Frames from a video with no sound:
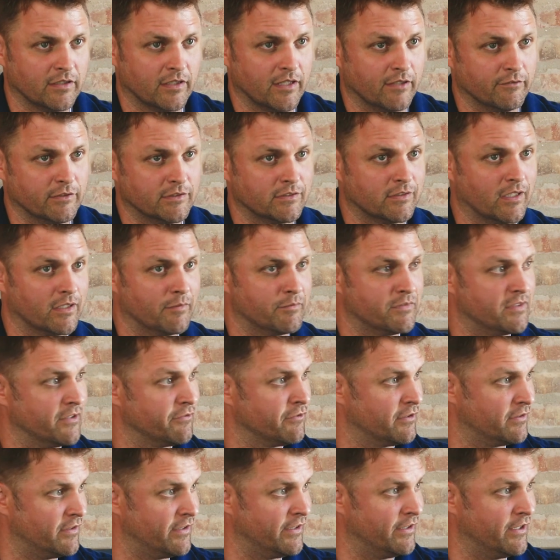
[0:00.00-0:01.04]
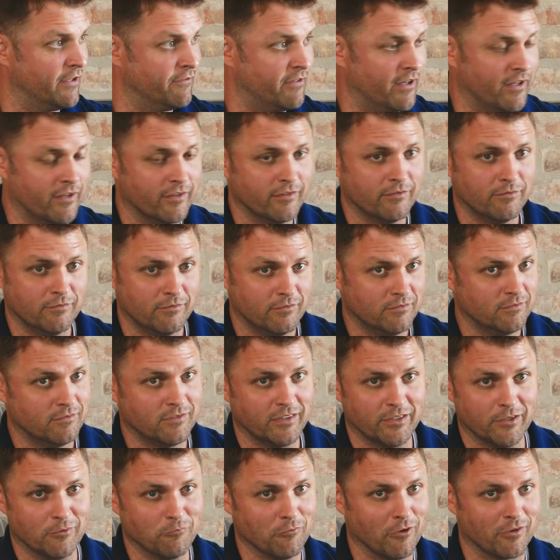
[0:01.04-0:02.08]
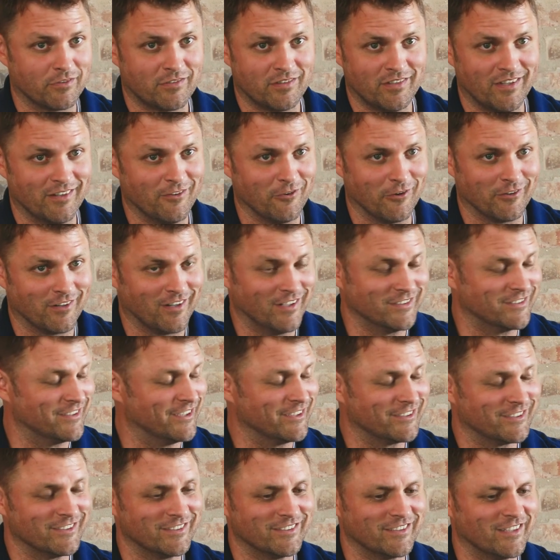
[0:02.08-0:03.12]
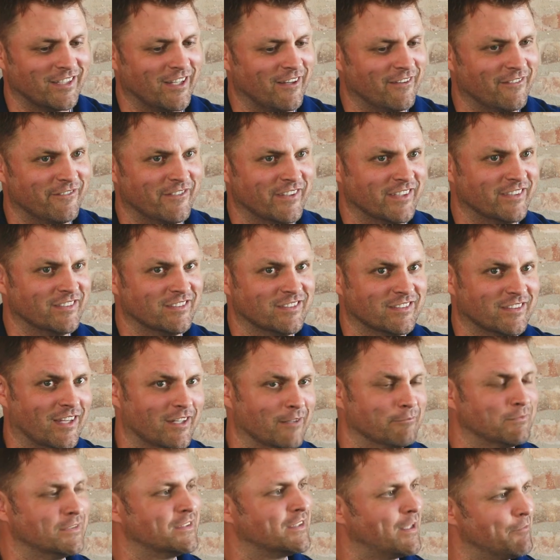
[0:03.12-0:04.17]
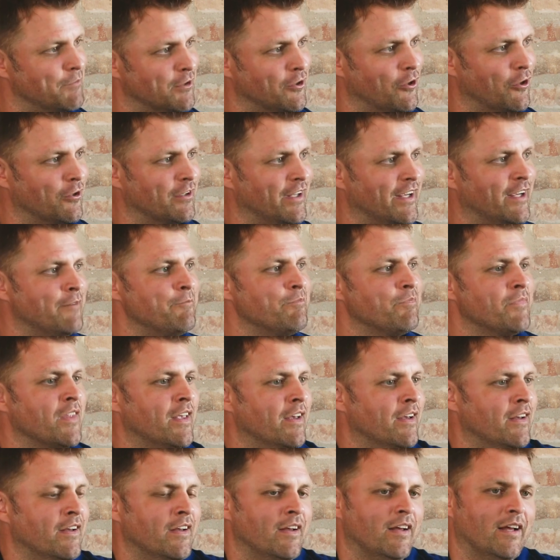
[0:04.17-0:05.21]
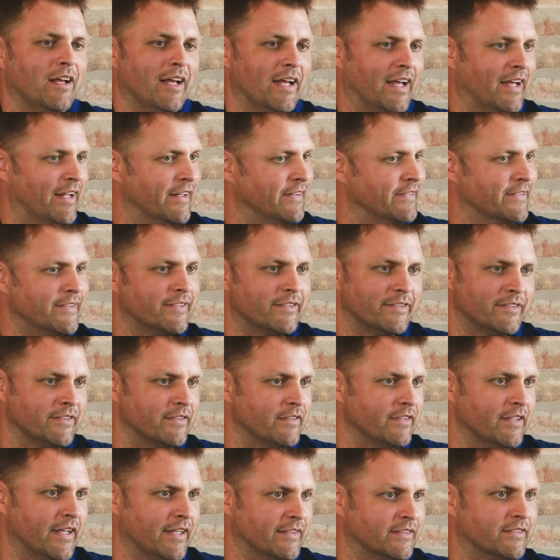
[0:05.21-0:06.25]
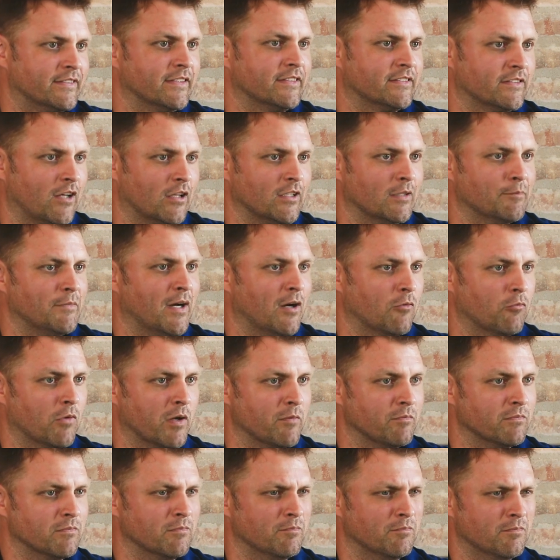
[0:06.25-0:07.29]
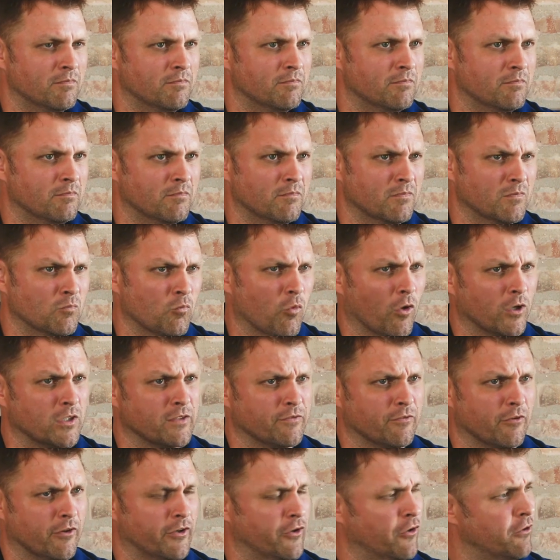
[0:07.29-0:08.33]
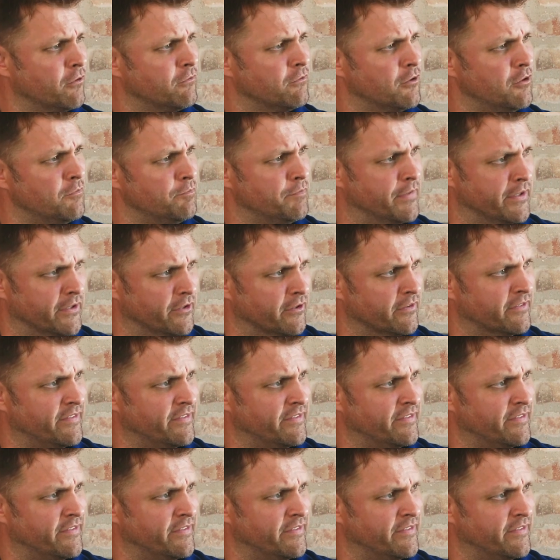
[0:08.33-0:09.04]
that have it set up differently. I've had it, worked at organizations that have it set up similarly. Yeah. And it's all about what works for your group and your